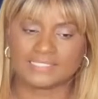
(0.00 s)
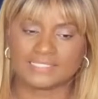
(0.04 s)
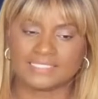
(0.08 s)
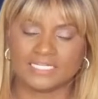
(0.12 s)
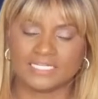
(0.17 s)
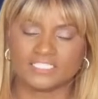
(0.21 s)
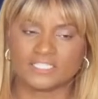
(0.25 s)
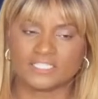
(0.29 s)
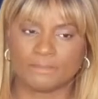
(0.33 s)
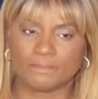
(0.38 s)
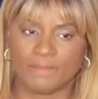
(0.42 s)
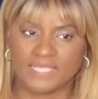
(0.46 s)

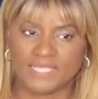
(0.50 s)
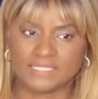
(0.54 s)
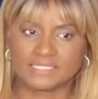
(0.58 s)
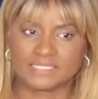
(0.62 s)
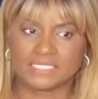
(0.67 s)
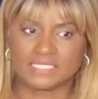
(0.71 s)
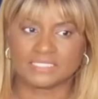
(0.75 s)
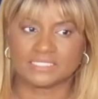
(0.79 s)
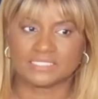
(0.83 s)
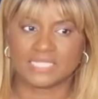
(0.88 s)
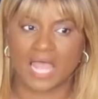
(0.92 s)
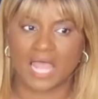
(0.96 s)

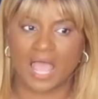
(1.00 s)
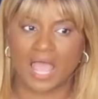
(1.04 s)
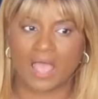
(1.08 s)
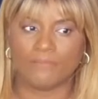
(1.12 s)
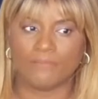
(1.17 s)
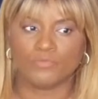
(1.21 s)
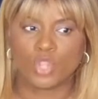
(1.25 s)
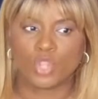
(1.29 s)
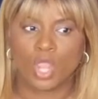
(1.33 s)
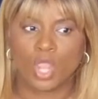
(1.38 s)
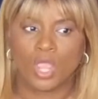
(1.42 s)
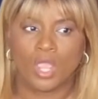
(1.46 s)
expenses
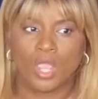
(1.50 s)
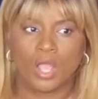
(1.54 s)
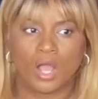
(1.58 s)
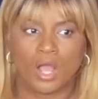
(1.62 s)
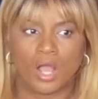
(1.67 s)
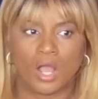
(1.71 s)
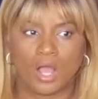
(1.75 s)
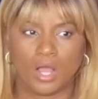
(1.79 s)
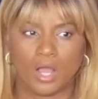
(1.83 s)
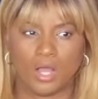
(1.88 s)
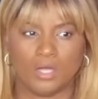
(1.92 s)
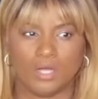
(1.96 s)
that
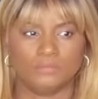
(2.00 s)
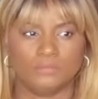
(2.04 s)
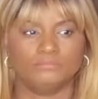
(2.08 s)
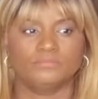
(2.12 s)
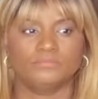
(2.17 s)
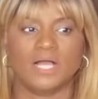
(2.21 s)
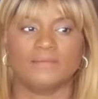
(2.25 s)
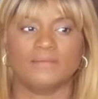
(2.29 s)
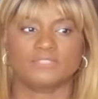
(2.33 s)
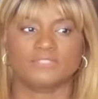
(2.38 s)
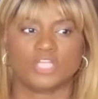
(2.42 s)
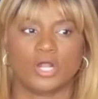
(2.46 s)

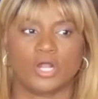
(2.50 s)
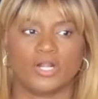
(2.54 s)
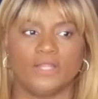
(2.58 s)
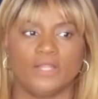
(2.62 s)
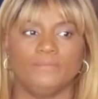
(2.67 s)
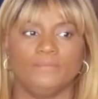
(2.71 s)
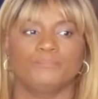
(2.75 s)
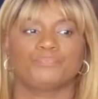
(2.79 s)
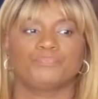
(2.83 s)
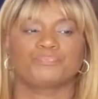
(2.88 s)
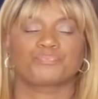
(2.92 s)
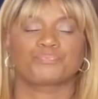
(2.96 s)
I'm
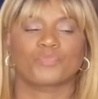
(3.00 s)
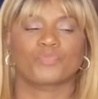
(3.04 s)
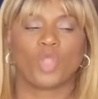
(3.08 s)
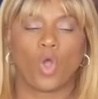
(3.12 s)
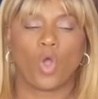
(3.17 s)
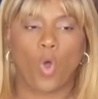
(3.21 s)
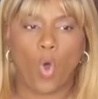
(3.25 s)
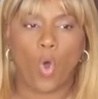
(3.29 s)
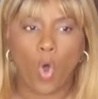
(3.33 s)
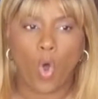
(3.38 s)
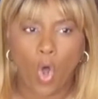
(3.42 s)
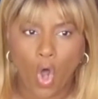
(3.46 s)
sorry,
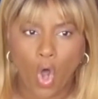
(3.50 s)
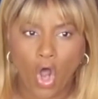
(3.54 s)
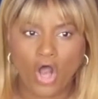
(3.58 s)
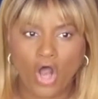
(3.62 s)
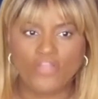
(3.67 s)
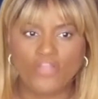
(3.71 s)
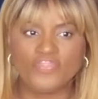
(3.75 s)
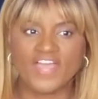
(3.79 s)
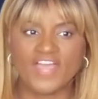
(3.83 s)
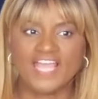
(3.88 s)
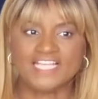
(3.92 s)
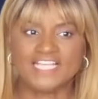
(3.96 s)

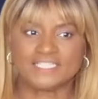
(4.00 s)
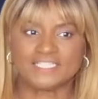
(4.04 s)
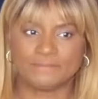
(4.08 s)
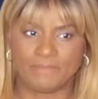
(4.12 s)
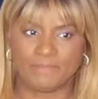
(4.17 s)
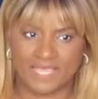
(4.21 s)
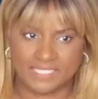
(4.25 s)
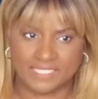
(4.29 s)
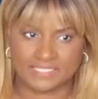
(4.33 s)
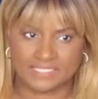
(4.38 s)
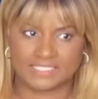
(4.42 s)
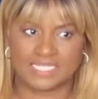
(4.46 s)
all the
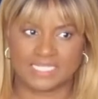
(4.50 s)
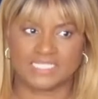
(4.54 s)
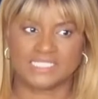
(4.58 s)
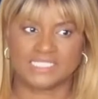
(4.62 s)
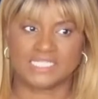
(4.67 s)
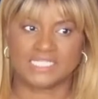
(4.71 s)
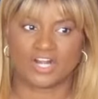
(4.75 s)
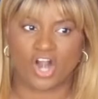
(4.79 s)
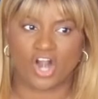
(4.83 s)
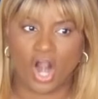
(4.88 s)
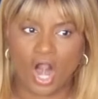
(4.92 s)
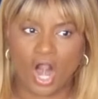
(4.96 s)
expenses
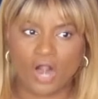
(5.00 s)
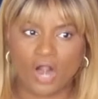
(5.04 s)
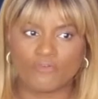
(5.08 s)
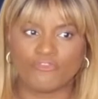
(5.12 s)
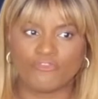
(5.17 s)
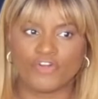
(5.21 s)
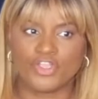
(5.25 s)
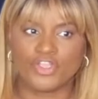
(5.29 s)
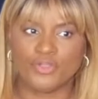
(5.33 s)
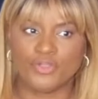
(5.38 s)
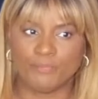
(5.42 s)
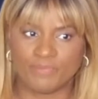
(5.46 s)
that are
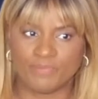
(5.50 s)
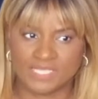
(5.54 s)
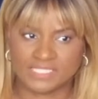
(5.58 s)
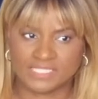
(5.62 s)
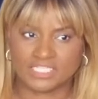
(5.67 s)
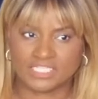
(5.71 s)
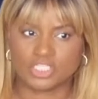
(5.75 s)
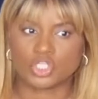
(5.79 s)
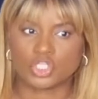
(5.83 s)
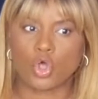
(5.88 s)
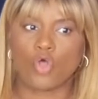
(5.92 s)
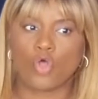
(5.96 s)
for your
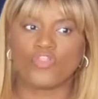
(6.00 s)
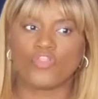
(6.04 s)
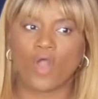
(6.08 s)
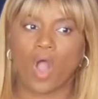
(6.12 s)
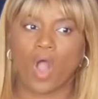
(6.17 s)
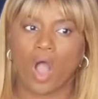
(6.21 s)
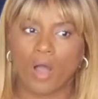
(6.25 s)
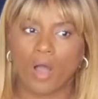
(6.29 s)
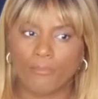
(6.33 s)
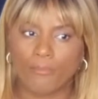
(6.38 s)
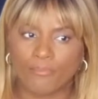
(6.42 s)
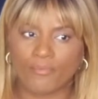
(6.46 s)
business, all the
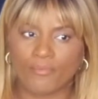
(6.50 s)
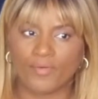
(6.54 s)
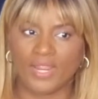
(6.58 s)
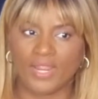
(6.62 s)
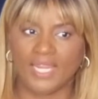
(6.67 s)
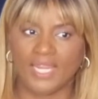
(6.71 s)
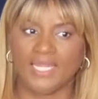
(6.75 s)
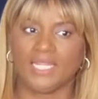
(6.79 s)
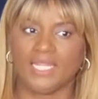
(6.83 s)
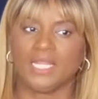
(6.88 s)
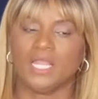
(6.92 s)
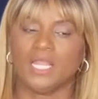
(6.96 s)

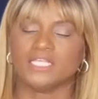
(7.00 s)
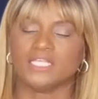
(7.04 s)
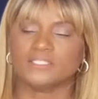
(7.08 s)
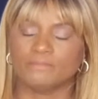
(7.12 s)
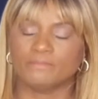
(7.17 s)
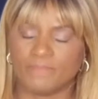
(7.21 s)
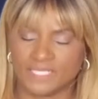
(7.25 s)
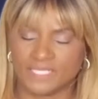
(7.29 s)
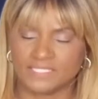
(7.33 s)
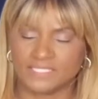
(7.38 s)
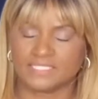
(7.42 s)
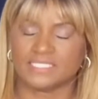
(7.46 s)
operating
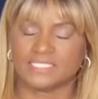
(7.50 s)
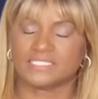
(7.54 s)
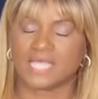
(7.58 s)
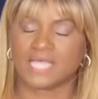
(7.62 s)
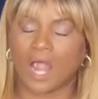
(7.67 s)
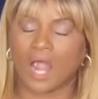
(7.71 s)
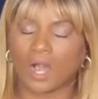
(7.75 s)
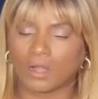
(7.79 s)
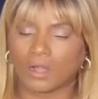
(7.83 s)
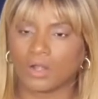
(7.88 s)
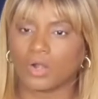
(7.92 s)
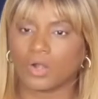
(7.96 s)
expenses
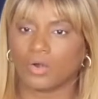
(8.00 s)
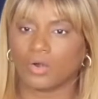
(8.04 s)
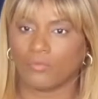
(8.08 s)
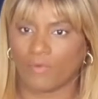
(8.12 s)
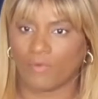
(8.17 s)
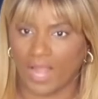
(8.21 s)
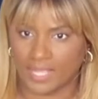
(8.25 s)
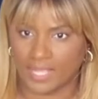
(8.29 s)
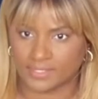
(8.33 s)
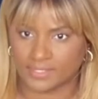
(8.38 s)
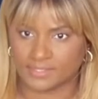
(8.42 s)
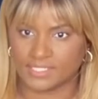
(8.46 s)
are
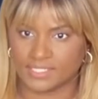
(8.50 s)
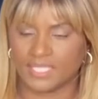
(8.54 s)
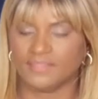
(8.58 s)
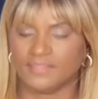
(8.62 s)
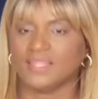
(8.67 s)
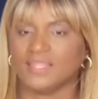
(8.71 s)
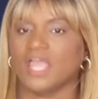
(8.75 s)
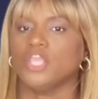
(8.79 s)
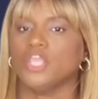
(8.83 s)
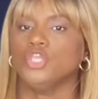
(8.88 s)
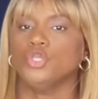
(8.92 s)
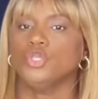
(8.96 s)
correct,
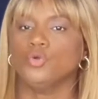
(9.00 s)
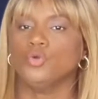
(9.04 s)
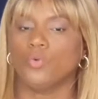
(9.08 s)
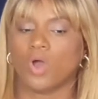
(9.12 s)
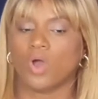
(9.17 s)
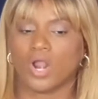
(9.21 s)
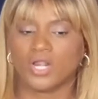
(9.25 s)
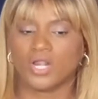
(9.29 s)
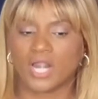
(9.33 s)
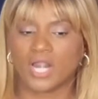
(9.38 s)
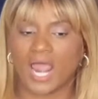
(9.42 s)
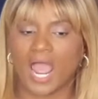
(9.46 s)
and that you
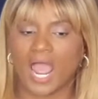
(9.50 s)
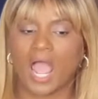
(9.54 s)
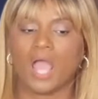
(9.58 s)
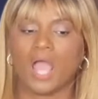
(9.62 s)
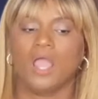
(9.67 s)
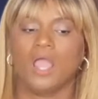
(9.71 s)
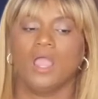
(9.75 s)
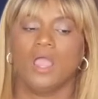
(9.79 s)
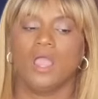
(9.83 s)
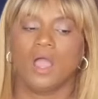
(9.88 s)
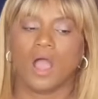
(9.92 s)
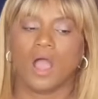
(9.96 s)
are not